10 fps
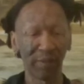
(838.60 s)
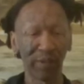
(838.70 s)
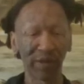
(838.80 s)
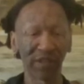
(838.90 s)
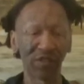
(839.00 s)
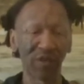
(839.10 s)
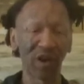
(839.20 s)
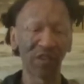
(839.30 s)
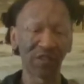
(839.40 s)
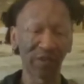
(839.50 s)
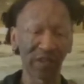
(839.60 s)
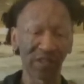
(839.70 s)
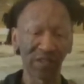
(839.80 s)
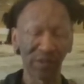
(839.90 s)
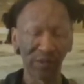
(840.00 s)
and bring the
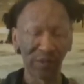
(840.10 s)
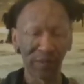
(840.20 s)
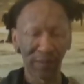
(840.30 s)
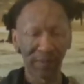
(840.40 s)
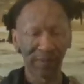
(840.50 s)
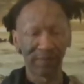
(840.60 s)
drawstring to